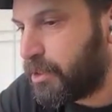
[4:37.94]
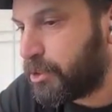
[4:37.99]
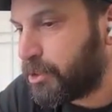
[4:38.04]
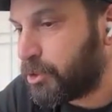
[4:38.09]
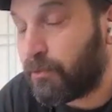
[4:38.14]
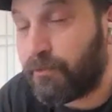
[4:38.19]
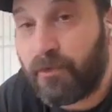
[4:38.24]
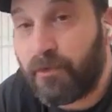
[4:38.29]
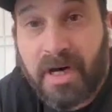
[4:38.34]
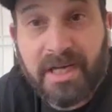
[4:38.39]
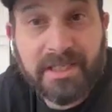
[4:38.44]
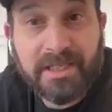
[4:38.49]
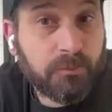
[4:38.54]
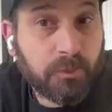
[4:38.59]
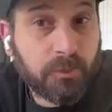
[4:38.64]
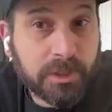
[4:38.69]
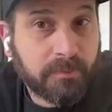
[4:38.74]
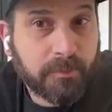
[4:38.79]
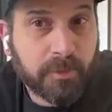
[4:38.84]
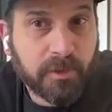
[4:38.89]
So for us,
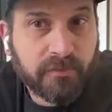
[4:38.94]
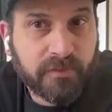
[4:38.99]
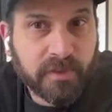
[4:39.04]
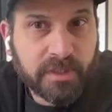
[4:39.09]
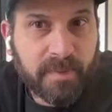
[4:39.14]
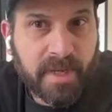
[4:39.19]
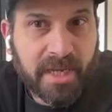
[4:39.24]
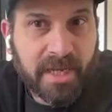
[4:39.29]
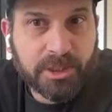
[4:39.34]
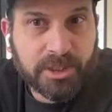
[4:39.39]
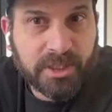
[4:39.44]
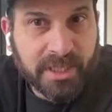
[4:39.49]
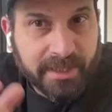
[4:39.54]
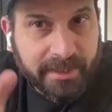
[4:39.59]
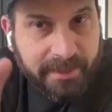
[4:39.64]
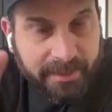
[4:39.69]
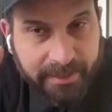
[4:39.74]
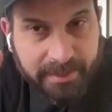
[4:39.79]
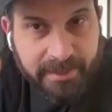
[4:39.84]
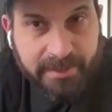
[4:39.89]
it was a perfect match.
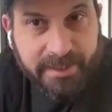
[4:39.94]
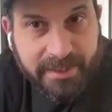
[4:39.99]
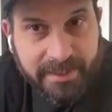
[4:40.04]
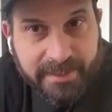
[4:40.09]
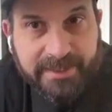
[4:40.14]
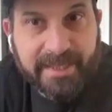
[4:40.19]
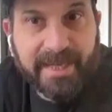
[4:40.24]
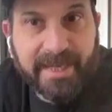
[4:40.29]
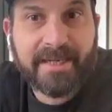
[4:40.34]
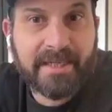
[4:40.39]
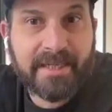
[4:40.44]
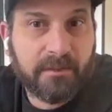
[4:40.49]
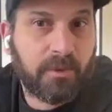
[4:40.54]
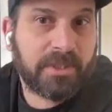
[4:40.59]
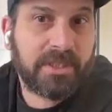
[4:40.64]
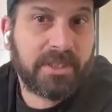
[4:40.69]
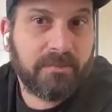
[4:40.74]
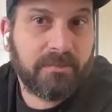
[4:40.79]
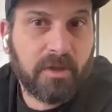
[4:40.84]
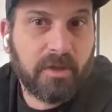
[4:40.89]
Like this is exactly
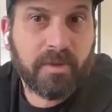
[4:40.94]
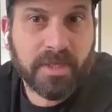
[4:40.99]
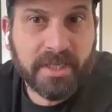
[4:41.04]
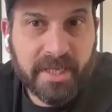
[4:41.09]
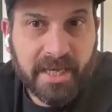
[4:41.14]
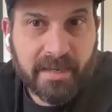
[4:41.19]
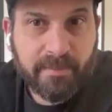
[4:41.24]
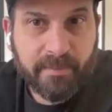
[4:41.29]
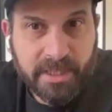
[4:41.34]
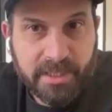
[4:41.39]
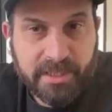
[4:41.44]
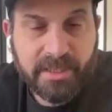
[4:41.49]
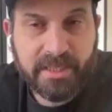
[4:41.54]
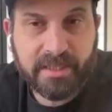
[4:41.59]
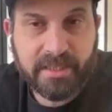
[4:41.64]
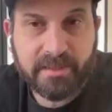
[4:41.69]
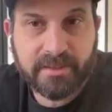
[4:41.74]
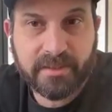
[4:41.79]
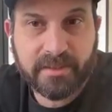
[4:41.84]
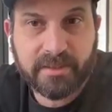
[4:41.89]
what the mobile gaming
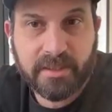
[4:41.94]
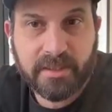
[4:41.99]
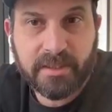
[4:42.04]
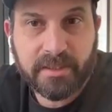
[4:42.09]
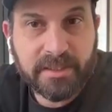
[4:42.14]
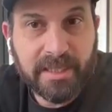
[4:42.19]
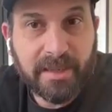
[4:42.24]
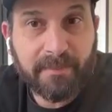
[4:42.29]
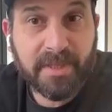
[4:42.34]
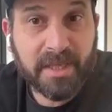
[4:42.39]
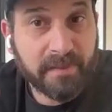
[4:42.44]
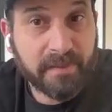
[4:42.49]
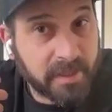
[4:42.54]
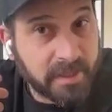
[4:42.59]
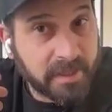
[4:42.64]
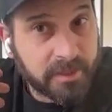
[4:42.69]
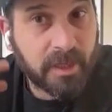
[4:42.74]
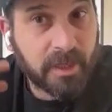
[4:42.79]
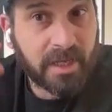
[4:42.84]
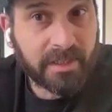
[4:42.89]
needs. Something
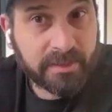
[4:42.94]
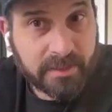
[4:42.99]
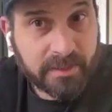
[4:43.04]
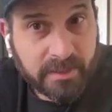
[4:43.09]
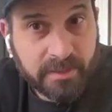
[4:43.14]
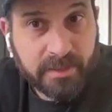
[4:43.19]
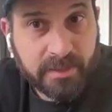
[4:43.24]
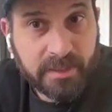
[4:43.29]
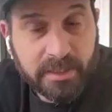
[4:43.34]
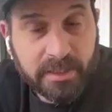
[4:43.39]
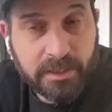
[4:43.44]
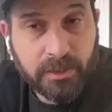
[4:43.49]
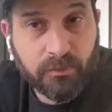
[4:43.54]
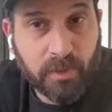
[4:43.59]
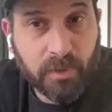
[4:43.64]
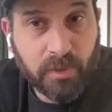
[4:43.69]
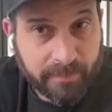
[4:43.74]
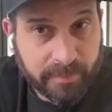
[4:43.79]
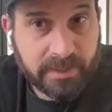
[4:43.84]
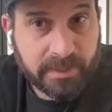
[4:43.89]
that doesn't
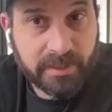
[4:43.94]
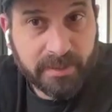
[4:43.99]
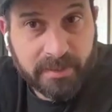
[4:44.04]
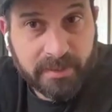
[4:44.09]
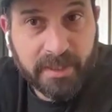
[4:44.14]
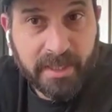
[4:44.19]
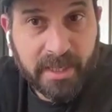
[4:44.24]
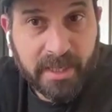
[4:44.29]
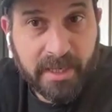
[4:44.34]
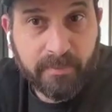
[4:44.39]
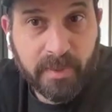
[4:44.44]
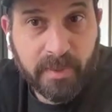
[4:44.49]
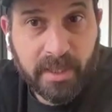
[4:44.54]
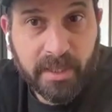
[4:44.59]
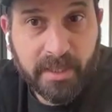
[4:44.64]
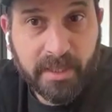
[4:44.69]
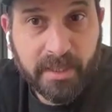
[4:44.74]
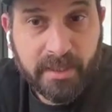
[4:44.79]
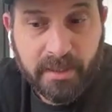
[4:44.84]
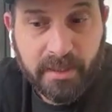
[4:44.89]
interrupt the
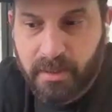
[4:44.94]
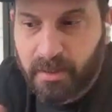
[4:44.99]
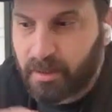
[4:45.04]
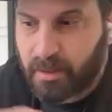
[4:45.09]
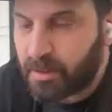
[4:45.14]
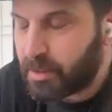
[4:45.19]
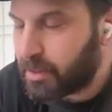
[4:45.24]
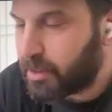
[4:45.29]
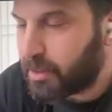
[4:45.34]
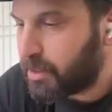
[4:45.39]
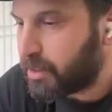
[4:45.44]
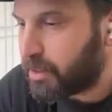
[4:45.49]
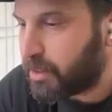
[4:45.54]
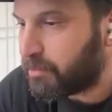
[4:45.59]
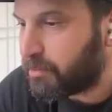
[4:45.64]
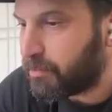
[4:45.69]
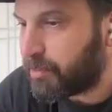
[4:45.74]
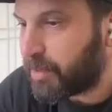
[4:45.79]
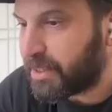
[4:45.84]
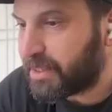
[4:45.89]
gameplay,
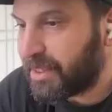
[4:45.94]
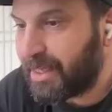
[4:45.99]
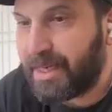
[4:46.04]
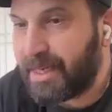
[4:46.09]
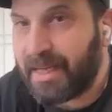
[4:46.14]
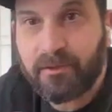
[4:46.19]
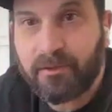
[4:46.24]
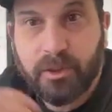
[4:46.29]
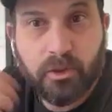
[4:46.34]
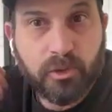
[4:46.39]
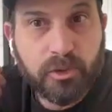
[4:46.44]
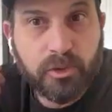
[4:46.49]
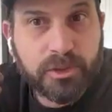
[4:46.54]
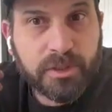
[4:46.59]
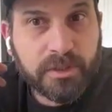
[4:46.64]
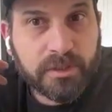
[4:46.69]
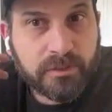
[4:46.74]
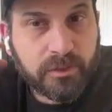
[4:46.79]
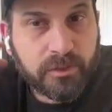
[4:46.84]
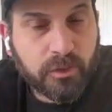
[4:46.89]
but allow the
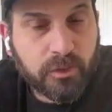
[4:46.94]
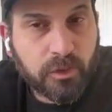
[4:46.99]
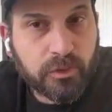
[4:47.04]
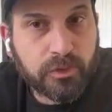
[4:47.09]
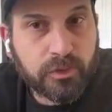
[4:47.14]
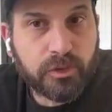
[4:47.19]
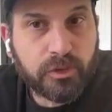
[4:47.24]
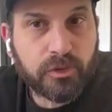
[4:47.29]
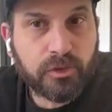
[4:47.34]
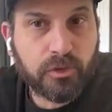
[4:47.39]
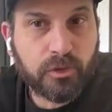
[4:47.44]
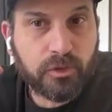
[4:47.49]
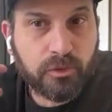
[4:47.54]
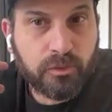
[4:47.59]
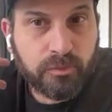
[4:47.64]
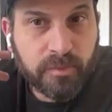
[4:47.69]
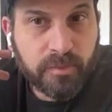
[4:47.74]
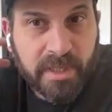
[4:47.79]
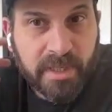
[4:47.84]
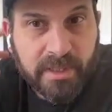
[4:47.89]
user to
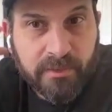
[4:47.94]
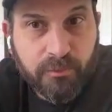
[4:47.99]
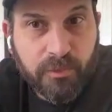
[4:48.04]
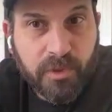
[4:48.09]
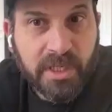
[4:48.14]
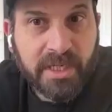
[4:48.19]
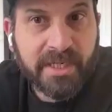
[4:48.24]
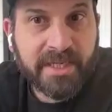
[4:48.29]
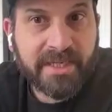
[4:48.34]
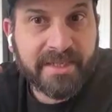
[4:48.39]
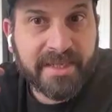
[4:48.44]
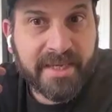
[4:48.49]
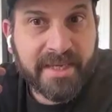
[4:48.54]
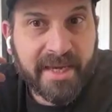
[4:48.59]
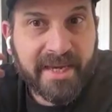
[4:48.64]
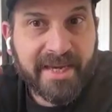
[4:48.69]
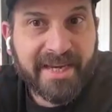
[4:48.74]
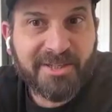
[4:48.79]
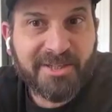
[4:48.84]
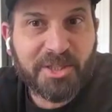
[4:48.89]
consume and really
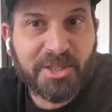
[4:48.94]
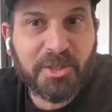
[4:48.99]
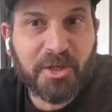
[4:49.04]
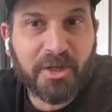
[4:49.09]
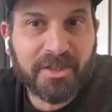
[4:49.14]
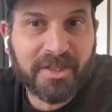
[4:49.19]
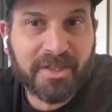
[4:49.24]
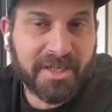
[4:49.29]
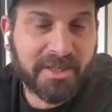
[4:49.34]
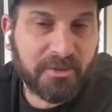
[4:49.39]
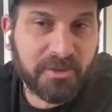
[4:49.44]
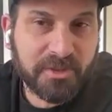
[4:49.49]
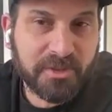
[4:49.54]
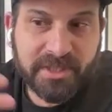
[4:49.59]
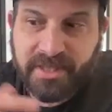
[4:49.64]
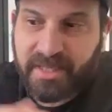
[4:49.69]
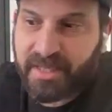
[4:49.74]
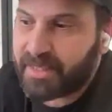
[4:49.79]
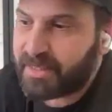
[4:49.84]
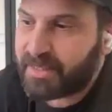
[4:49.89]
engage and not, like you
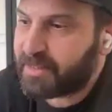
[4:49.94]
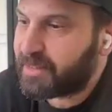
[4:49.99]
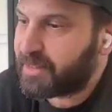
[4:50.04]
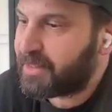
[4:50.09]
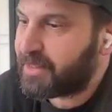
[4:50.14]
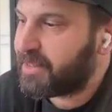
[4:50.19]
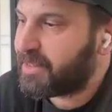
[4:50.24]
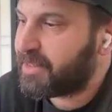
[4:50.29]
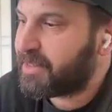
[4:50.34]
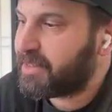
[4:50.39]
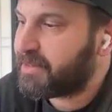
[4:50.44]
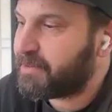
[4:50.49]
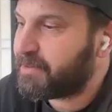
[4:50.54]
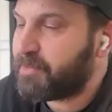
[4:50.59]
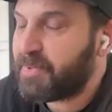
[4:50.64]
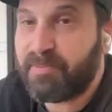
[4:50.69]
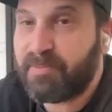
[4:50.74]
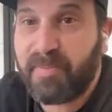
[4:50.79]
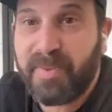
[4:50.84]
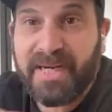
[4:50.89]
said,
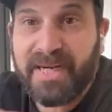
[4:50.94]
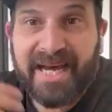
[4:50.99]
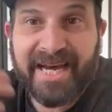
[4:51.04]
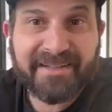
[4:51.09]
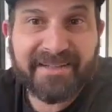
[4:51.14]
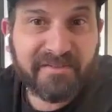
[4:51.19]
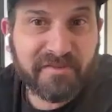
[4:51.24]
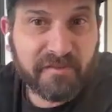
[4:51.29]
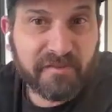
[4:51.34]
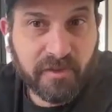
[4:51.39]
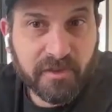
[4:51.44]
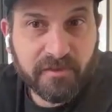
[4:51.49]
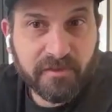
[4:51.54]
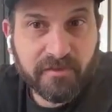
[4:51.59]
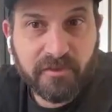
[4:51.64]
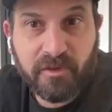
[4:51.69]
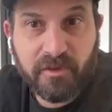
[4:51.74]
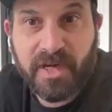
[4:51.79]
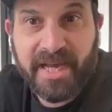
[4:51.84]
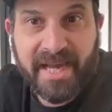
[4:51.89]
be
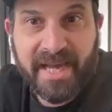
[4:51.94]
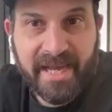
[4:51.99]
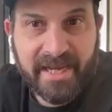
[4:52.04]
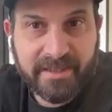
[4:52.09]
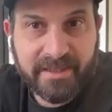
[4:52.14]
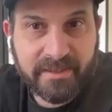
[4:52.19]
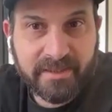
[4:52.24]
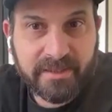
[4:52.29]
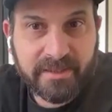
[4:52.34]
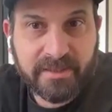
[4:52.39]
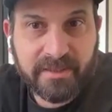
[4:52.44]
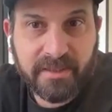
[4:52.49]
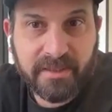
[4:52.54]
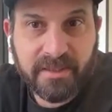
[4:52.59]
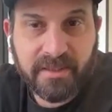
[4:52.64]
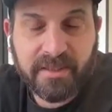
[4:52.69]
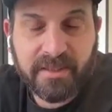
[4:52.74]
blindfold for ads